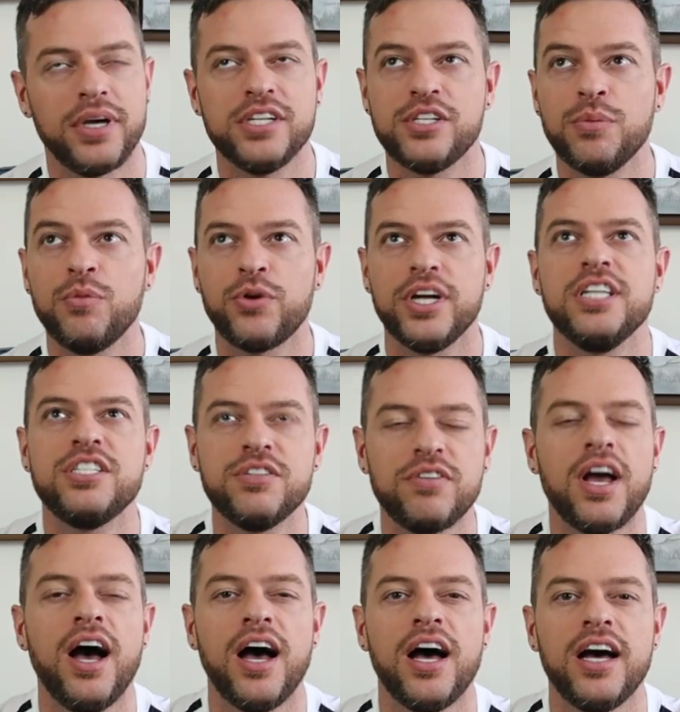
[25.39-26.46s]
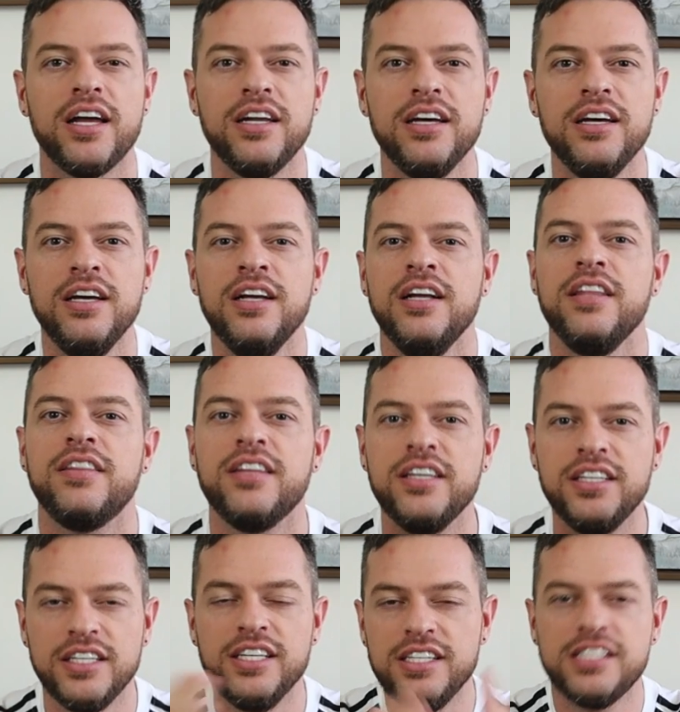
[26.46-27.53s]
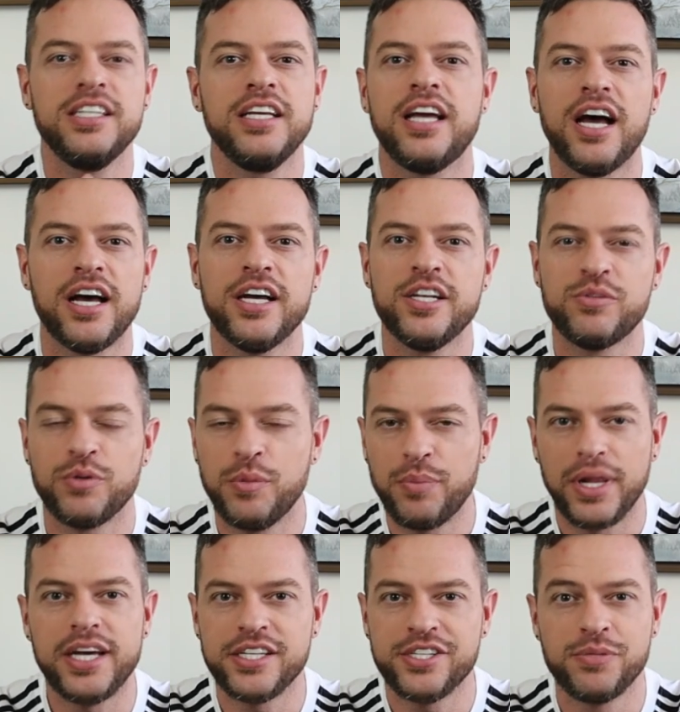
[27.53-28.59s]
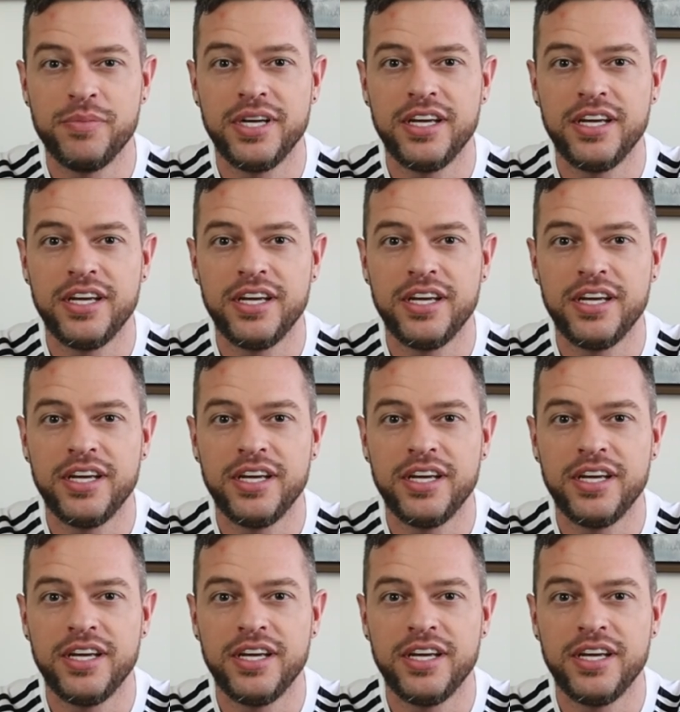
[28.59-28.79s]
by some grace of God, the Yeezy gods would bless